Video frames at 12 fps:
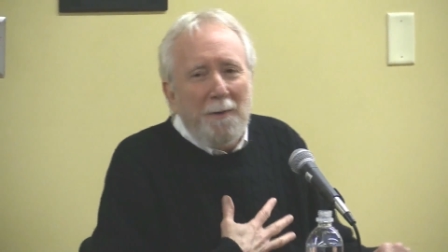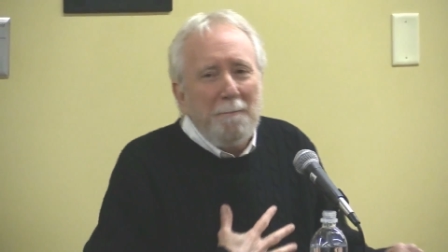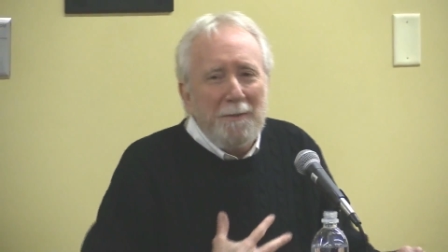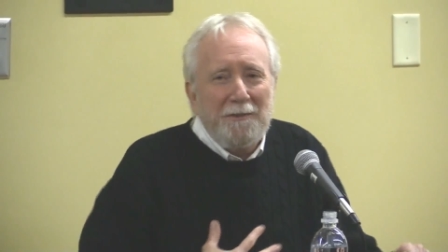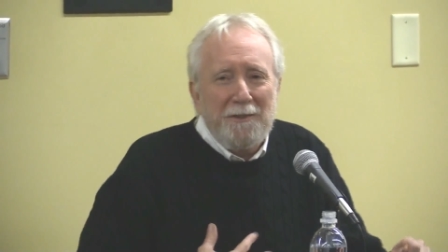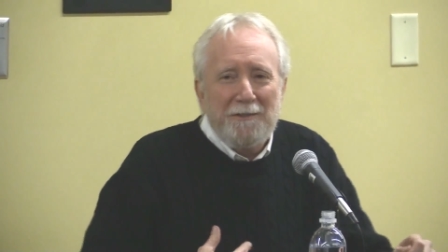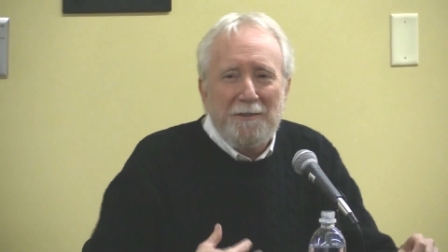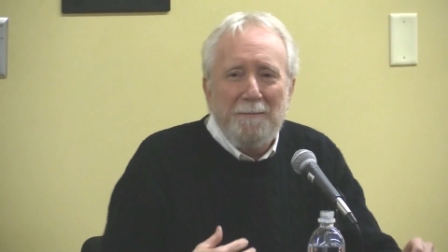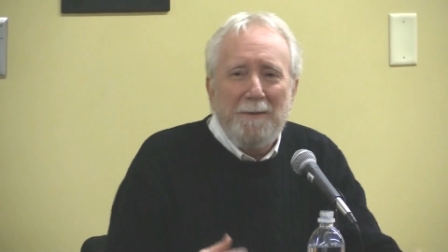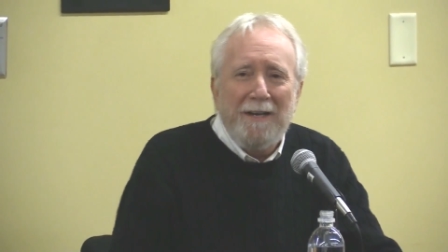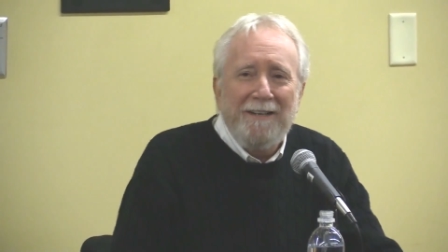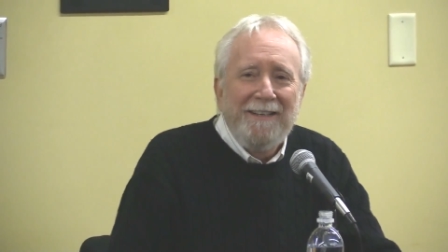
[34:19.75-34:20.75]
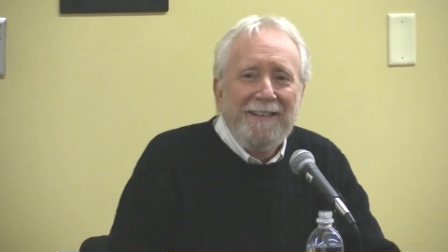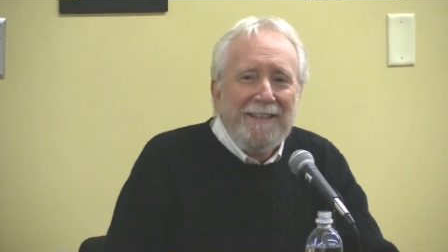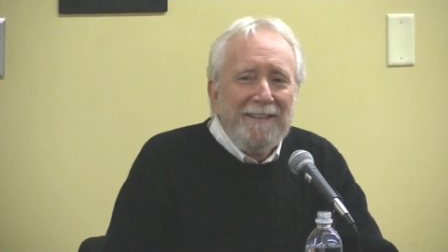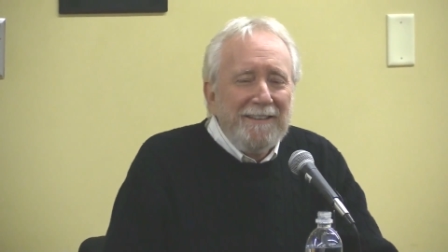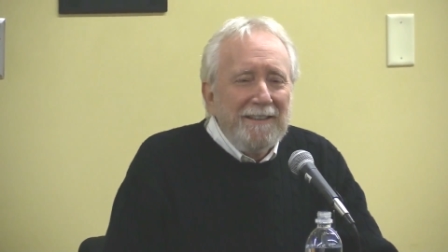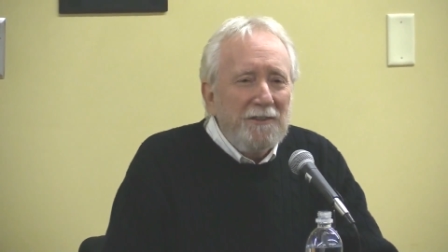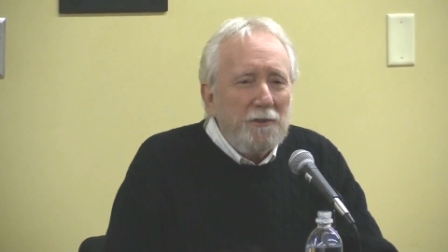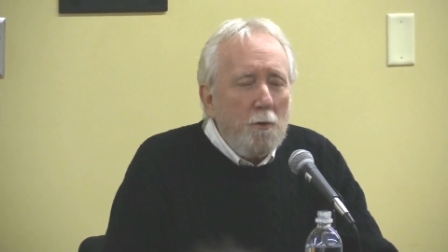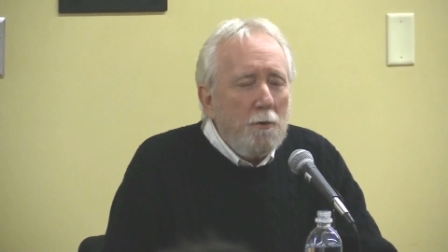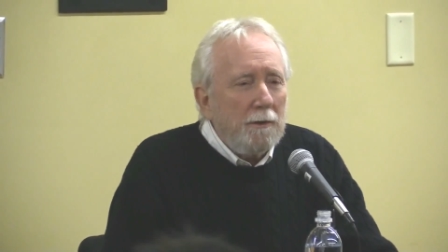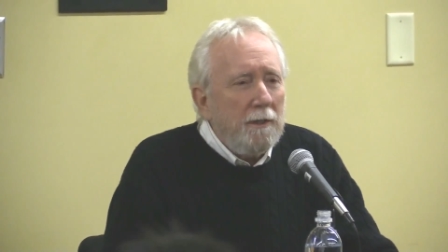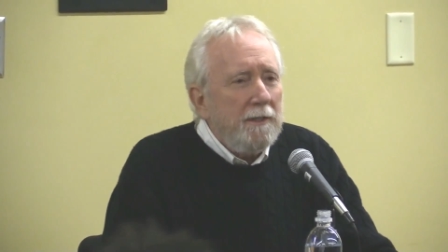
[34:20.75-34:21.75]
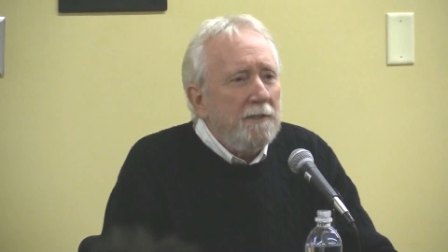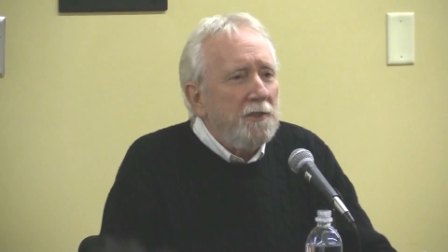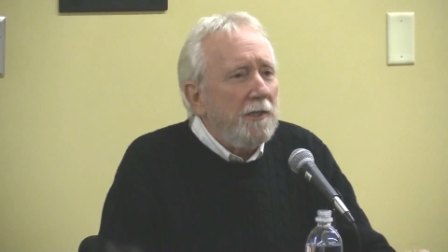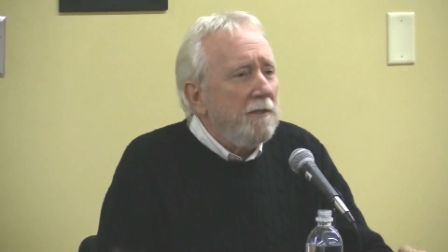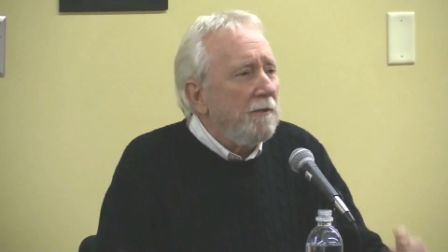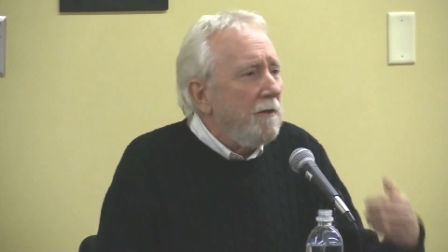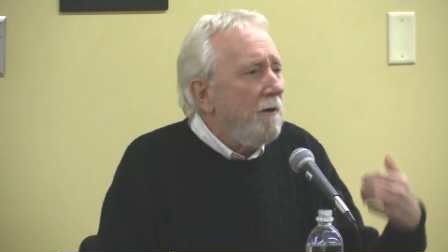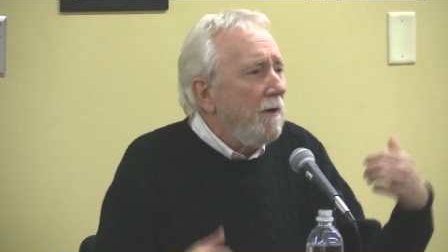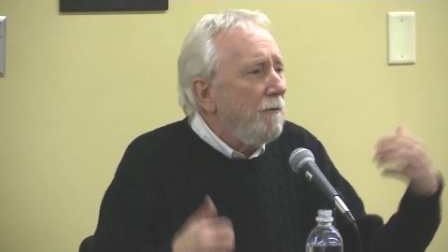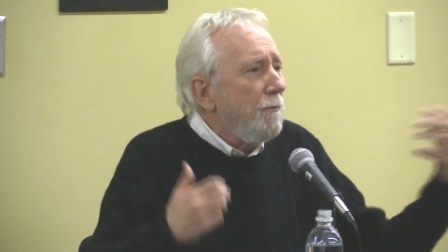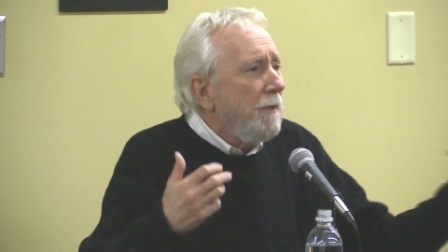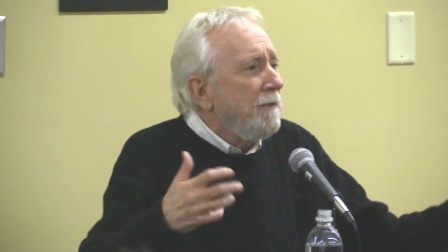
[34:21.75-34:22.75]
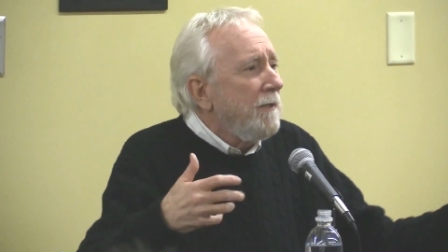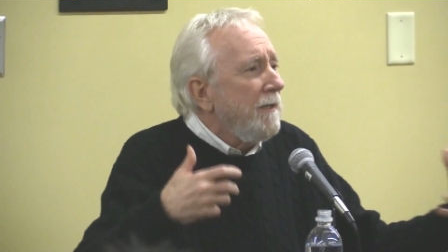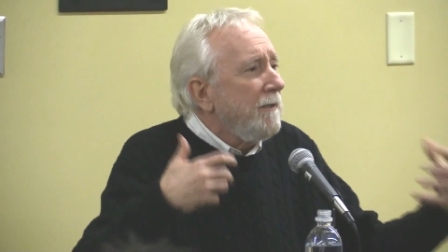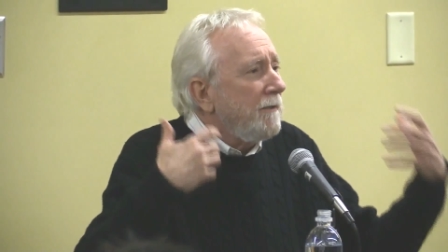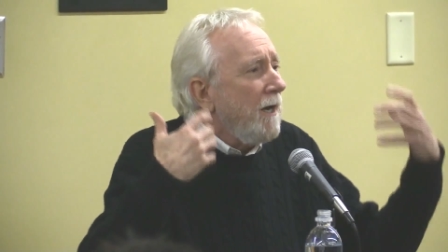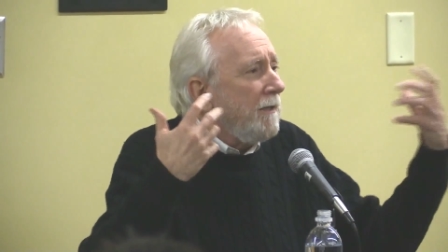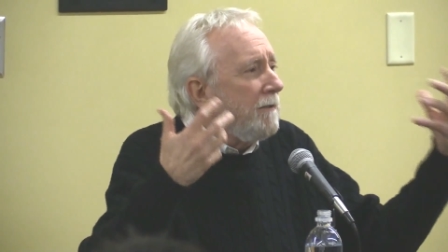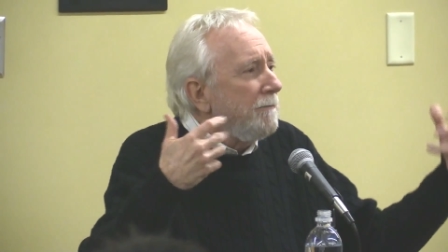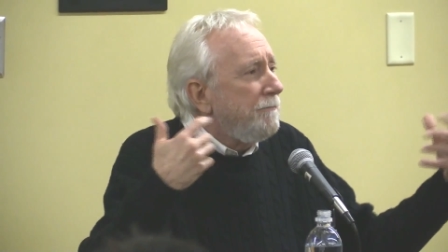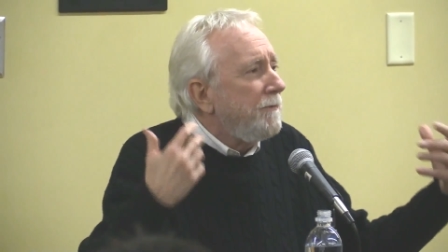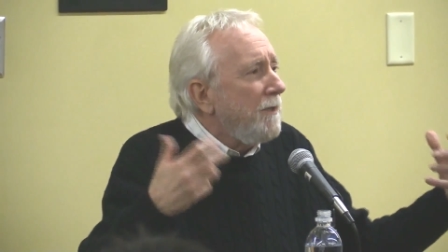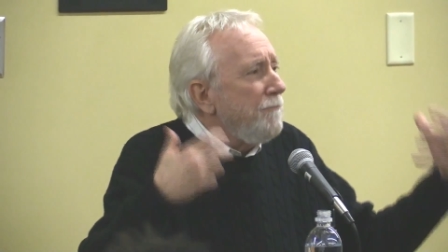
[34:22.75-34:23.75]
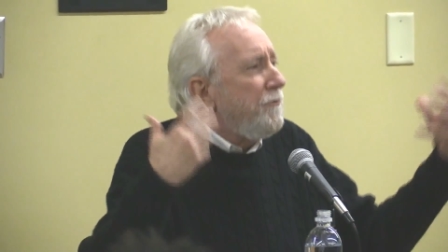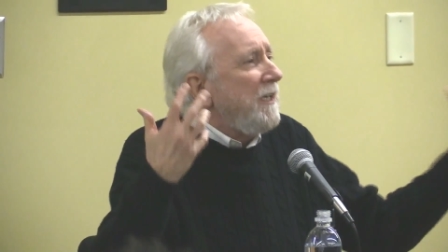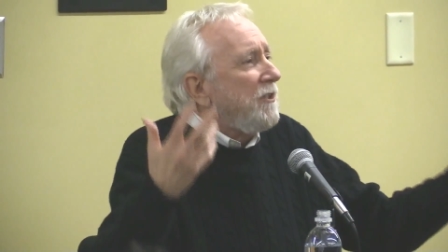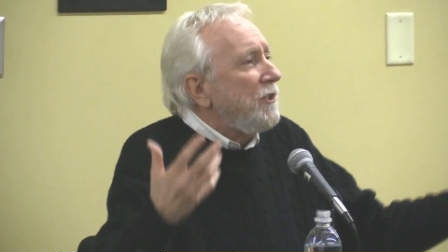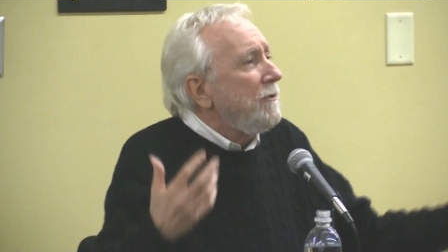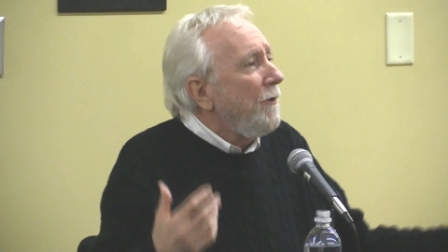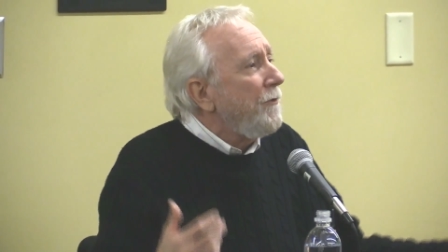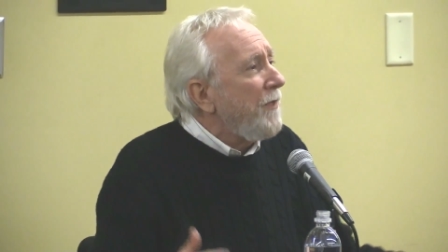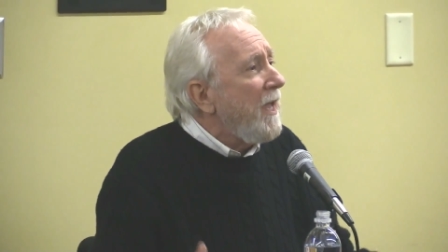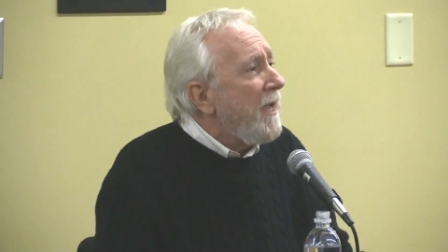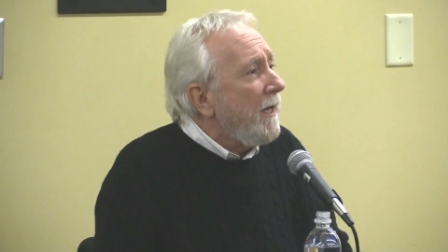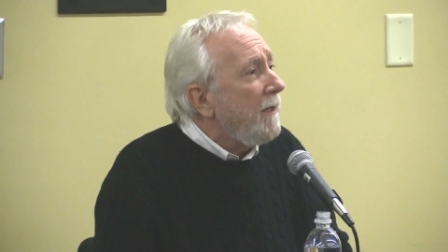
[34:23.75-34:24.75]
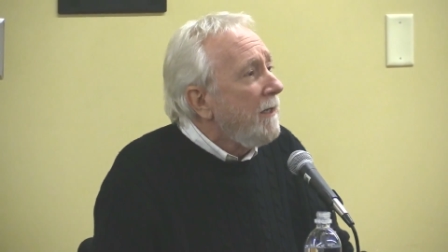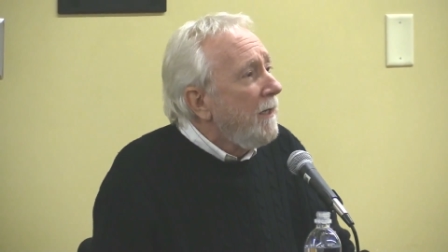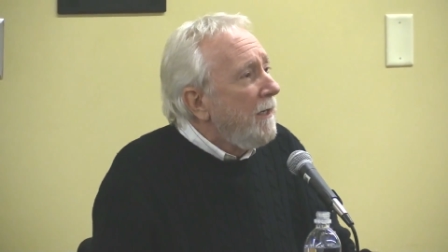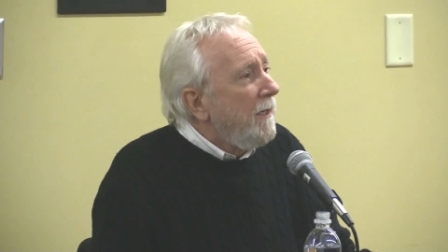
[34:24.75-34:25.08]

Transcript: purposes of my soul cleansing or heart rending kind of confessional thing,